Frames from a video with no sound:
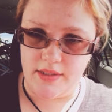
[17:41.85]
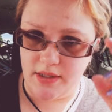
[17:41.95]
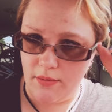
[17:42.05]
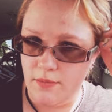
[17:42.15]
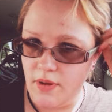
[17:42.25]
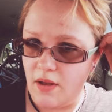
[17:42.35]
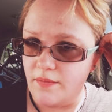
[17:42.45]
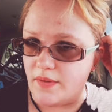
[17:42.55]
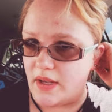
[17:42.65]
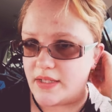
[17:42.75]
Some
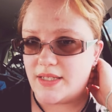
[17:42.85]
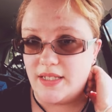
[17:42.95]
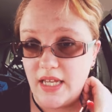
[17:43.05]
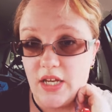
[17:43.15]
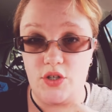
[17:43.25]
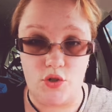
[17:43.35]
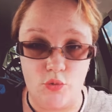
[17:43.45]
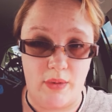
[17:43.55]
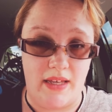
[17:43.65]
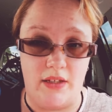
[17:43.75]
of us need
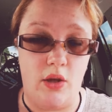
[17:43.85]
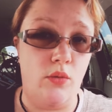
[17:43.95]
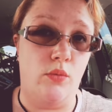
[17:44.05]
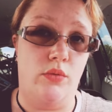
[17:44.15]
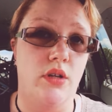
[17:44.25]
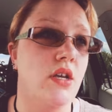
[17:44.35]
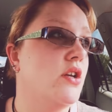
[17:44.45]
to be alone